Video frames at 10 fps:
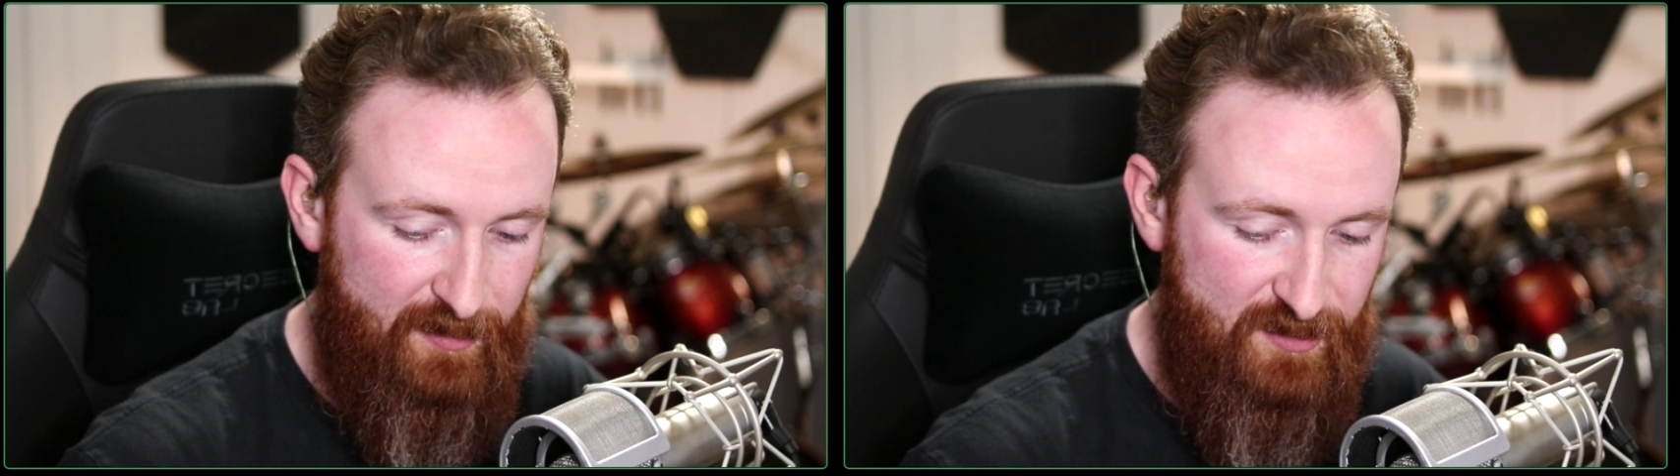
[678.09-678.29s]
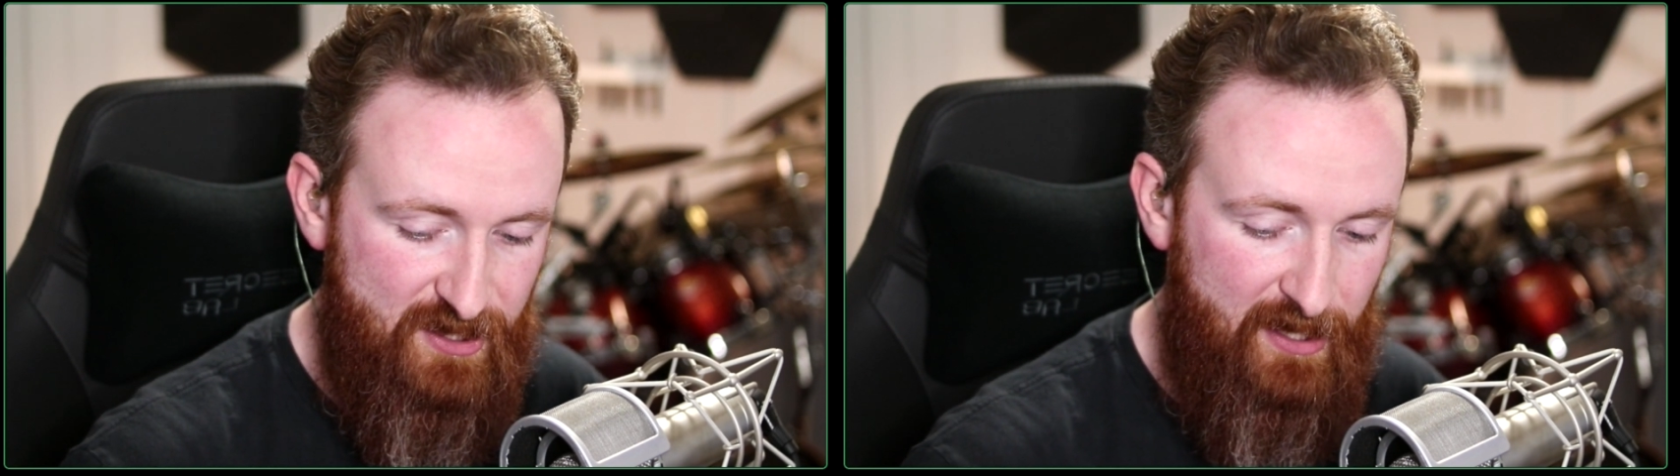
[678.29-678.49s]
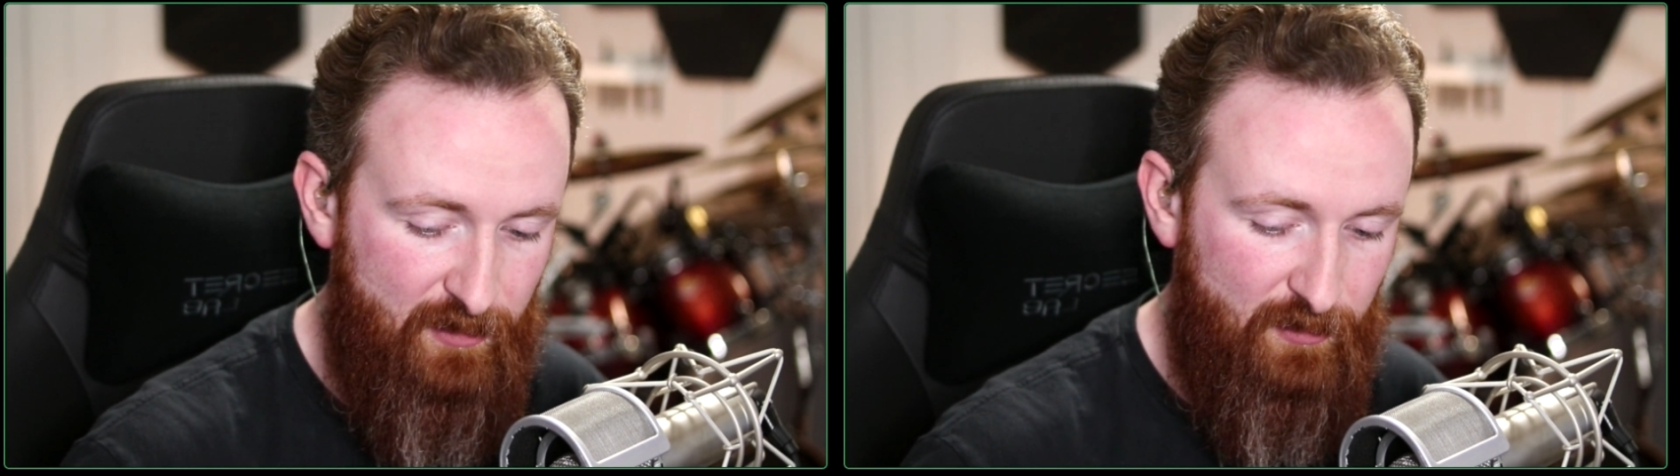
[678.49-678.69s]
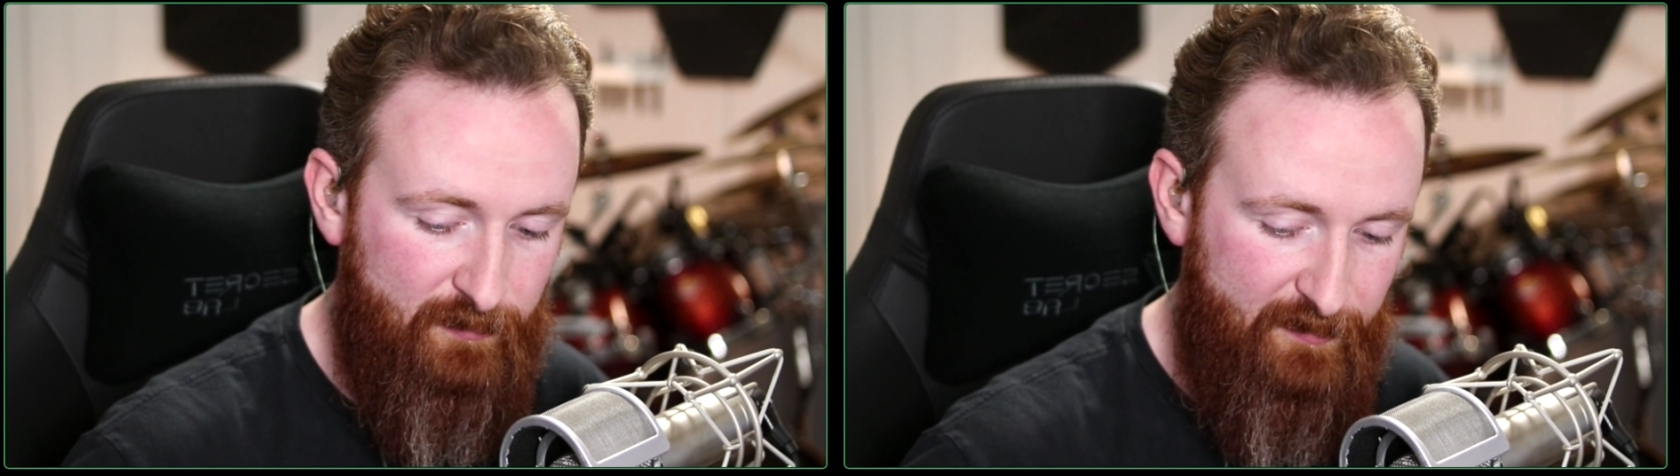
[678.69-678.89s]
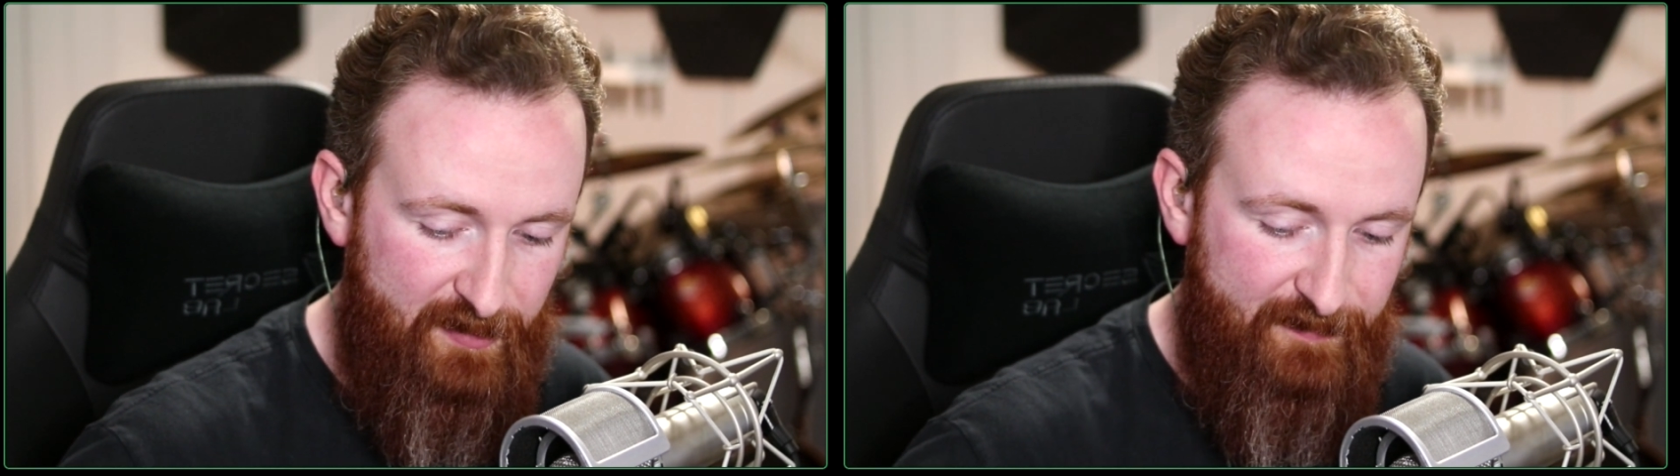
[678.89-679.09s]
on the
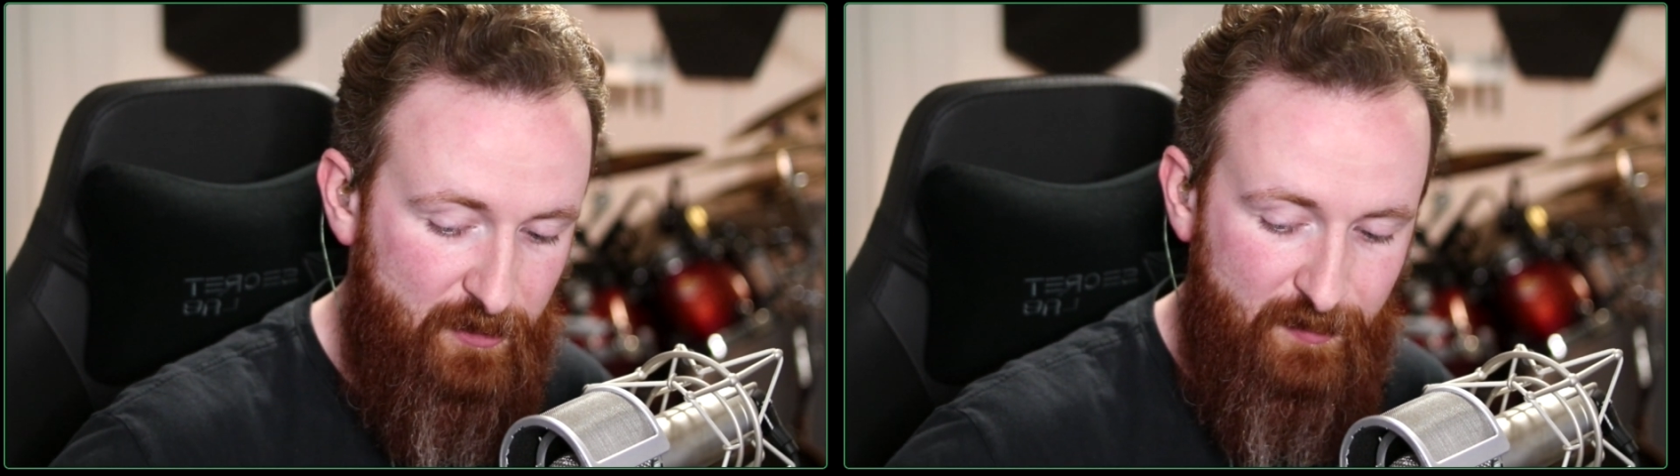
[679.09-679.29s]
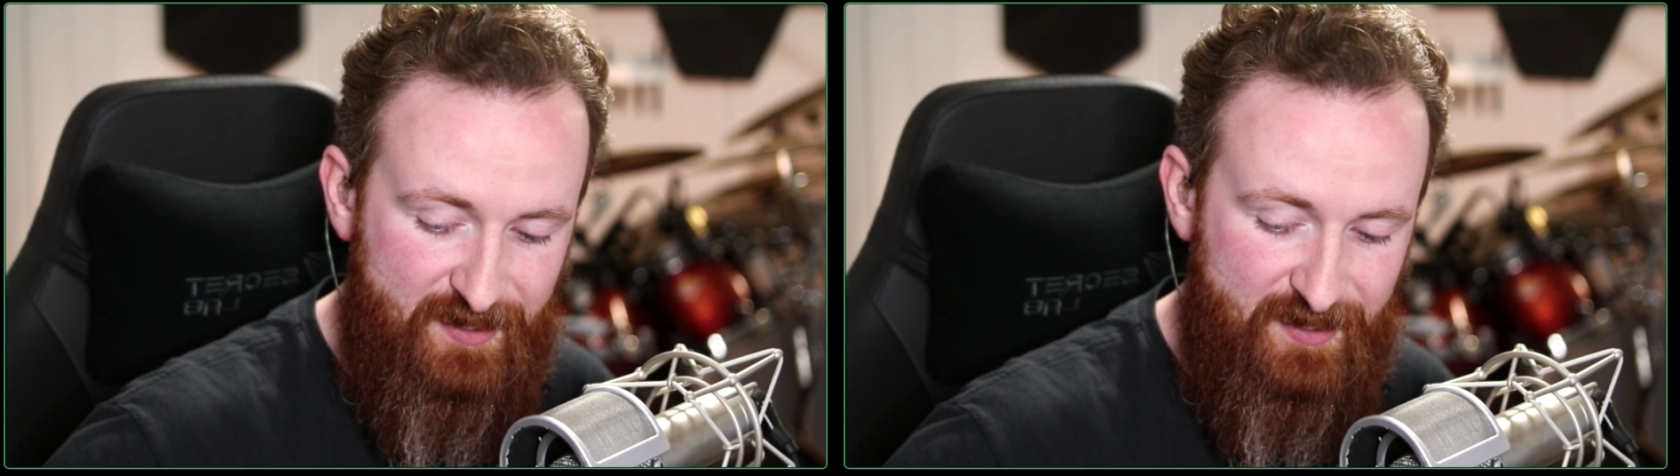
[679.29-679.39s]
channel. If anyone's